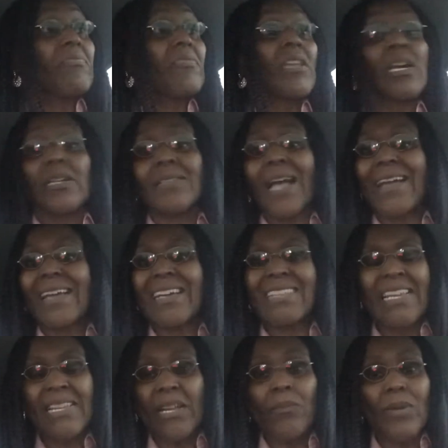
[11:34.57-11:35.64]
Because I guess
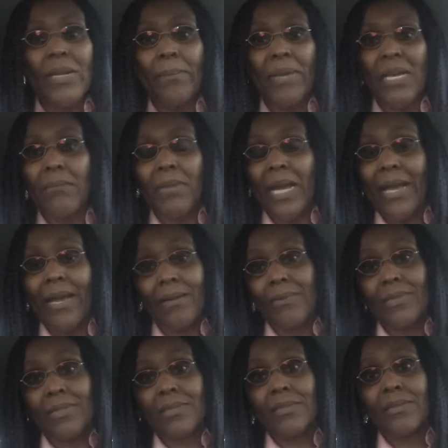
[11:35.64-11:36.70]
he didn't want to be in my
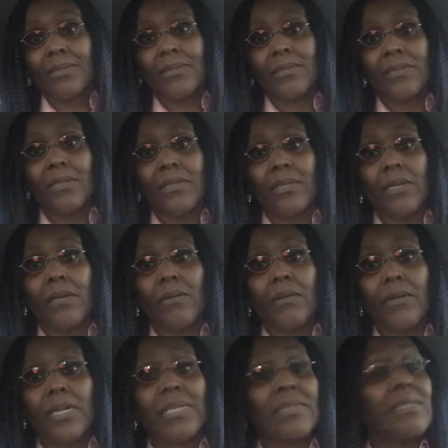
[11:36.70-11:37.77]
house, you know.
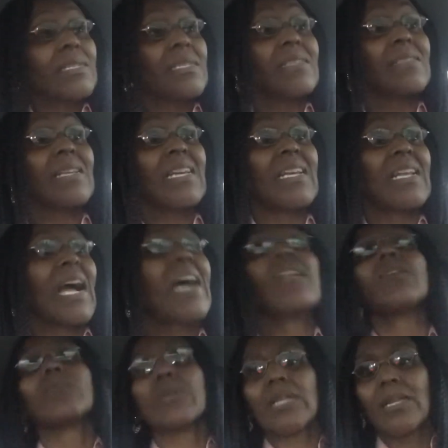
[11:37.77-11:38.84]
Instead of saying, I
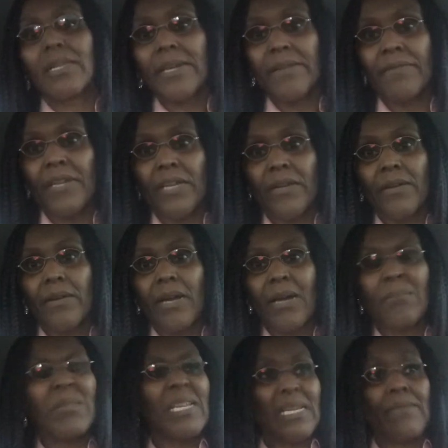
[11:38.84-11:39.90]
don't want to live here,
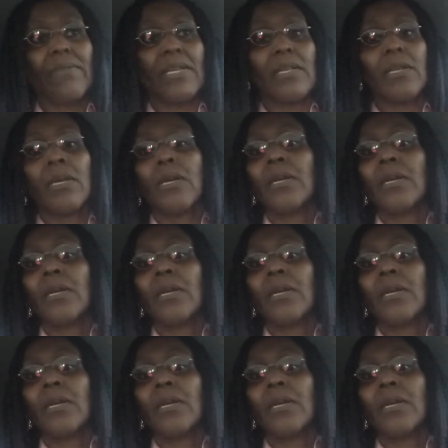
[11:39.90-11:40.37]
I'm leaving.